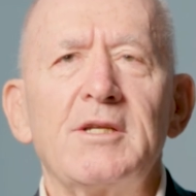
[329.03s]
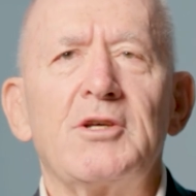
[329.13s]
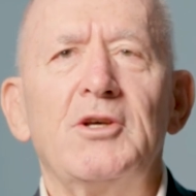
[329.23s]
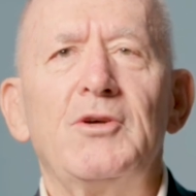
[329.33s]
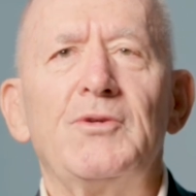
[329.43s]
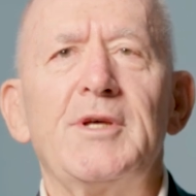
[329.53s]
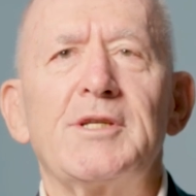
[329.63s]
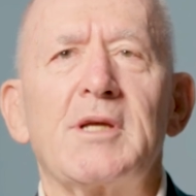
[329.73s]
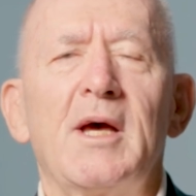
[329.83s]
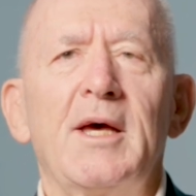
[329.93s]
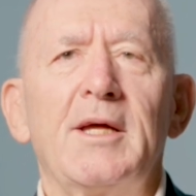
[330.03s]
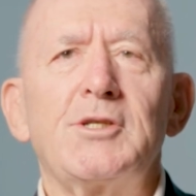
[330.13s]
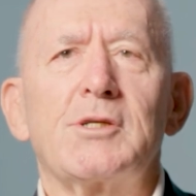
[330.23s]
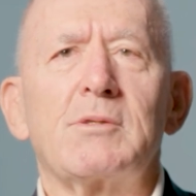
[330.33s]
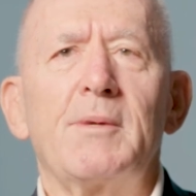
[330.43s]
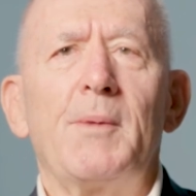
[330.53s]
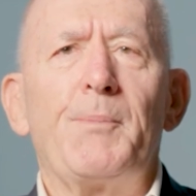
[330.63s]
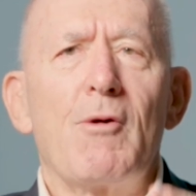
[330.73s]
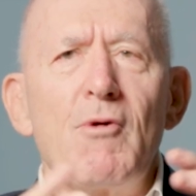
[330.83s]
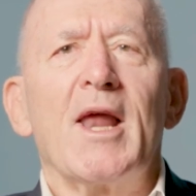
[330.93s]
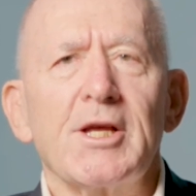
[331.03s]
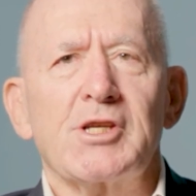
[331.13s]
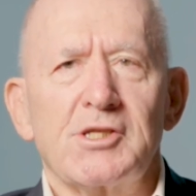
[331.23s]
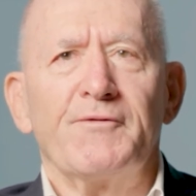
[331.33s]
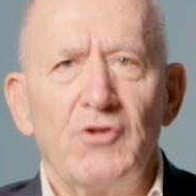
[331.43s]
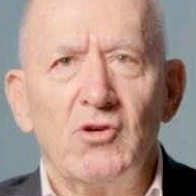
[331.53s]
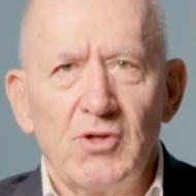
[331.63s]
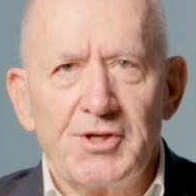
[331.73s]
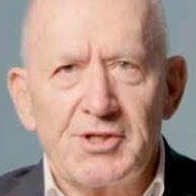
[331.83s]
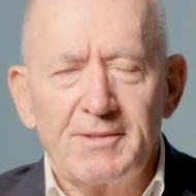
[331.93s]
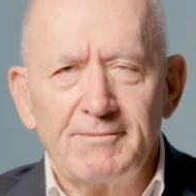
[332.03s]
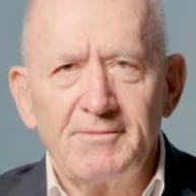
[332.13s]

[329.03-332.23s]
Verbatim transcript: to this just paralysis of noise.